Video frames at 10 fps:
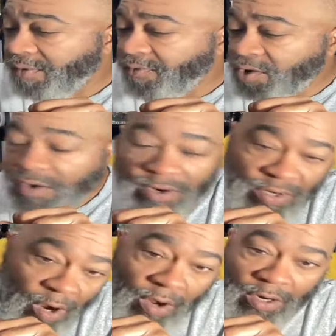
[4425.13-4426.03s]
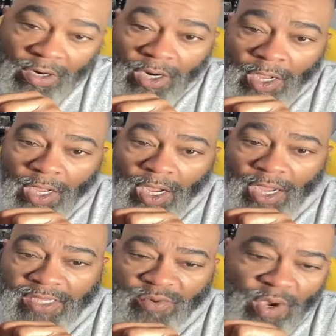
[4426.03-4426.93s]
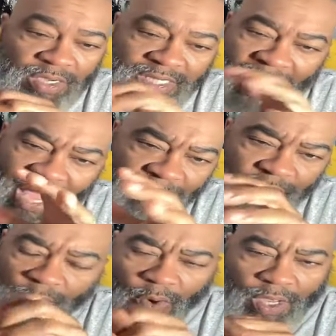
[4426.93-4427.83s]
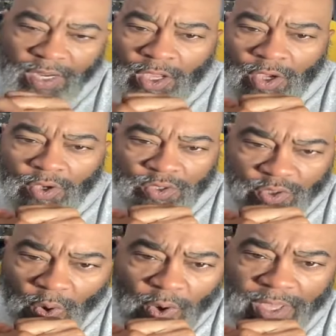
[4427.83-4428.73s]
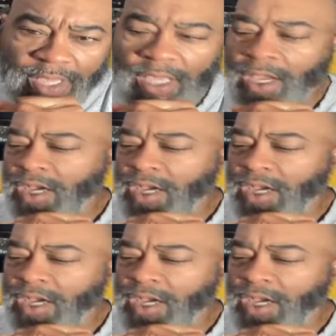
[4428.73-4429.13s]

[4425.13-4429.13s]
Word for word: for your daughter, uh, as well as everyone who's going